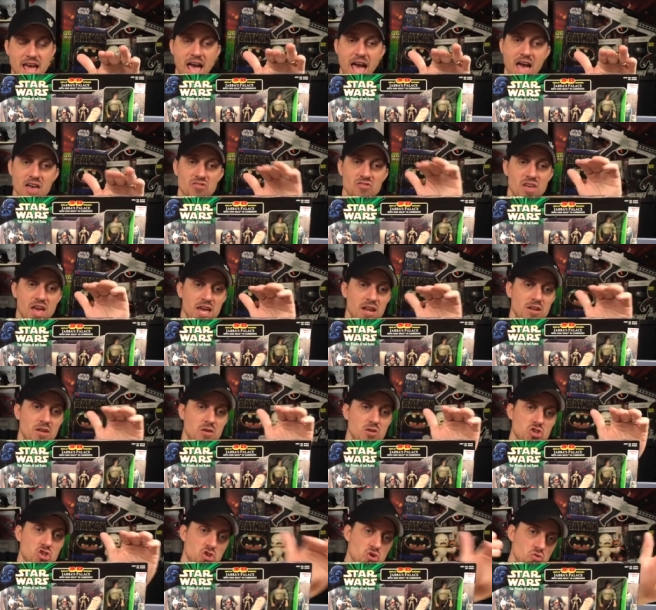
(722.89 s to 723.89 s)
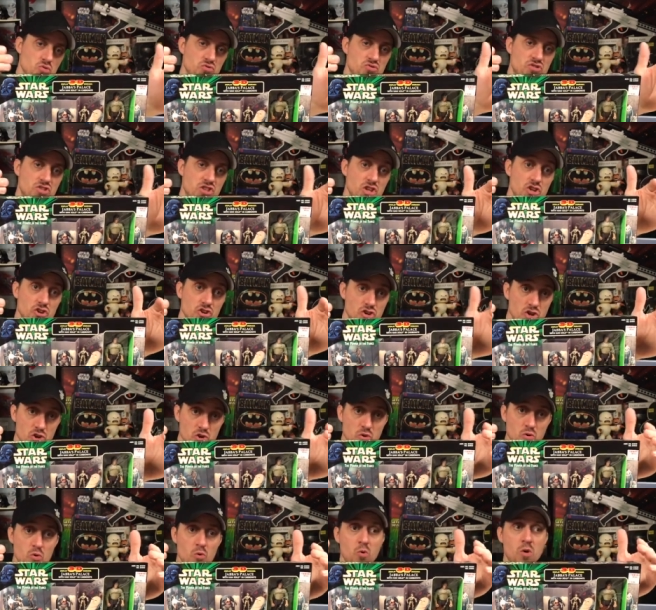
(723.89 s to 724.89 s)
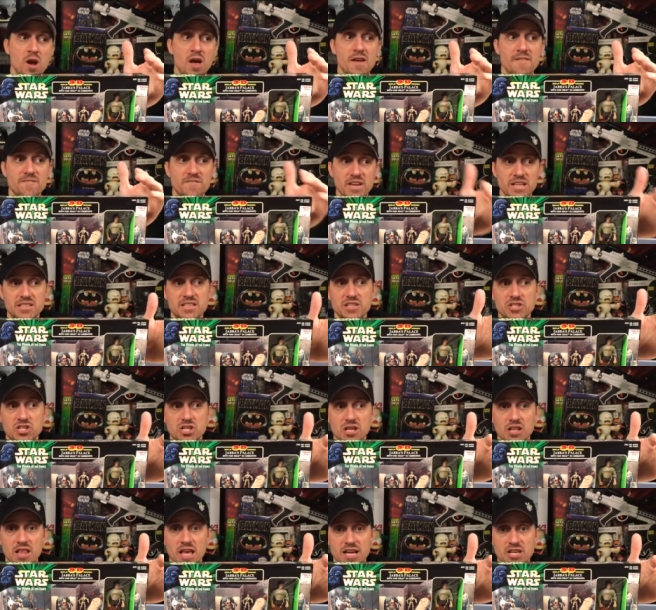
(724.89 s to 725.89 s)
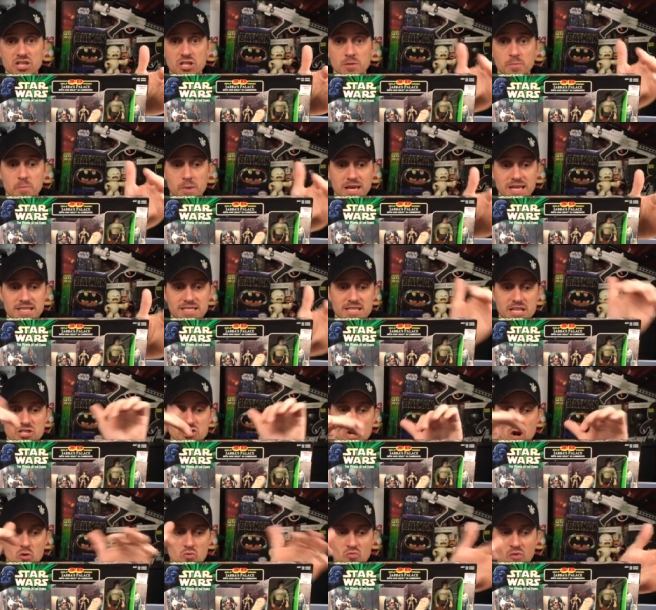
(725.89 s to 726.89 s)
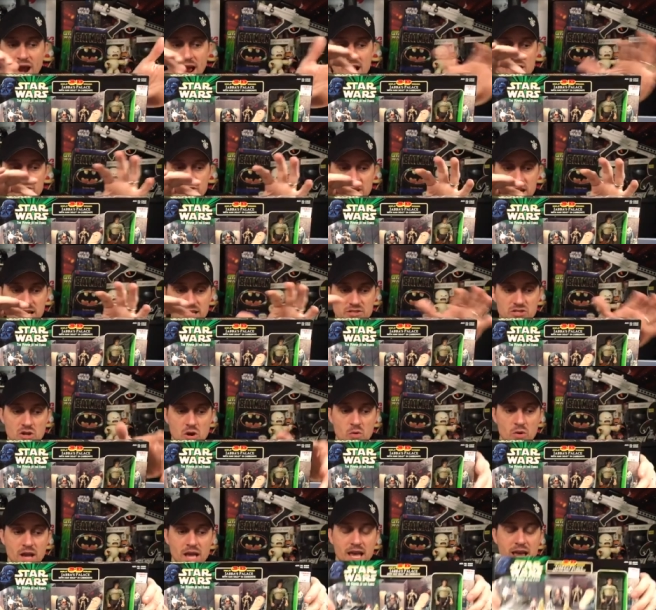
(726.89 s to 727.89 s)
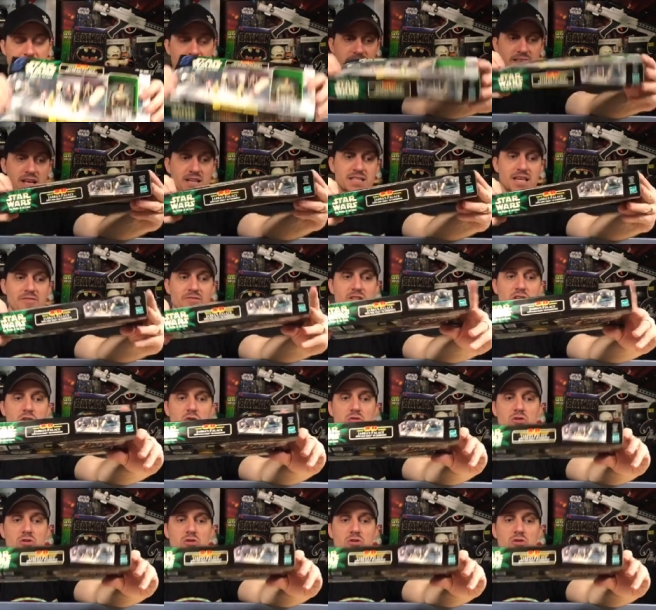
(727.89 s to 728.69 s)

and then use the new vintage collection pieces around it. So it does have a little